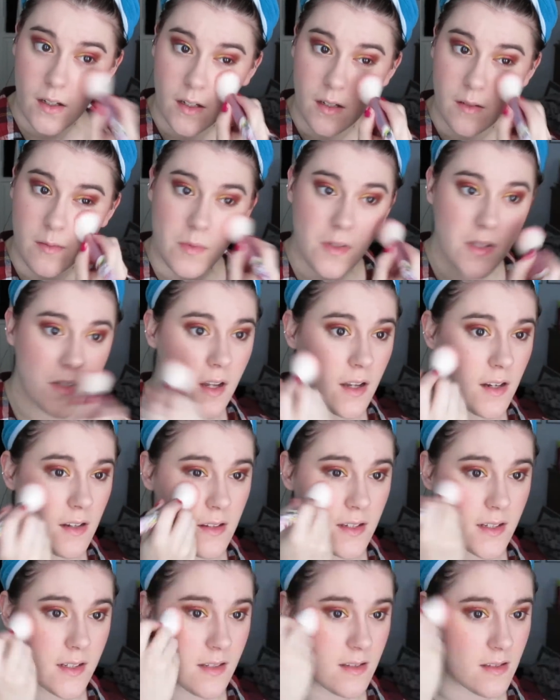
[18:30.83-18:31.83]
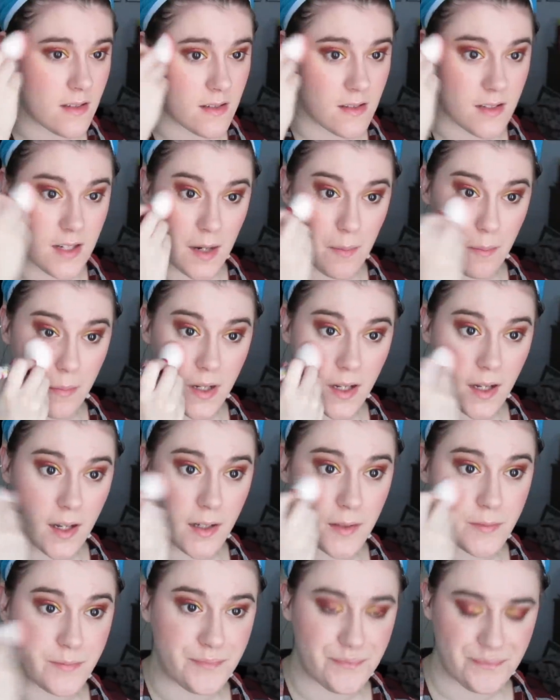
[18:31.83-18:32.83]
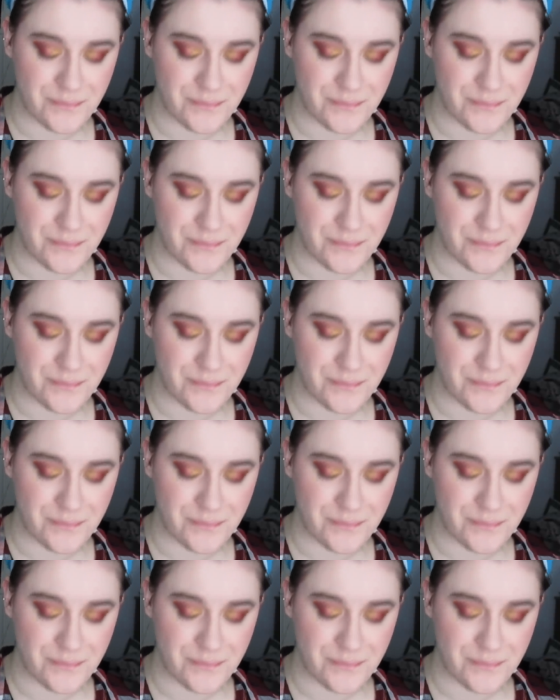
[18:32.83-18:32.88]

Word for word: I'm just kind of like stamping it.